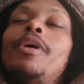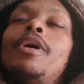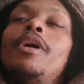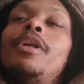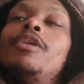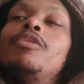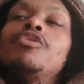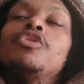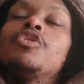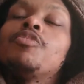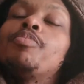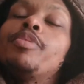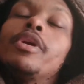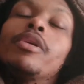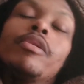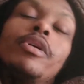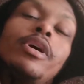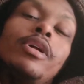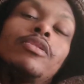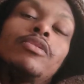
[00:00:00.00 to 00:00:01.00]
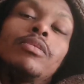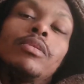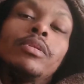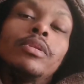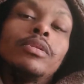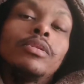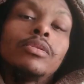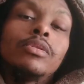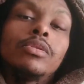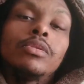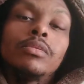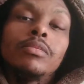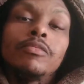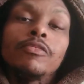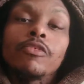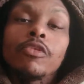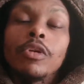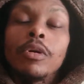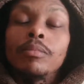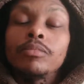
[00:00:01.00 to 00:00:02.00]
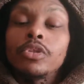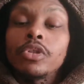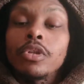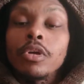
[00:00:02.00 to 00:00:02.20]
man, it was just pure excellence from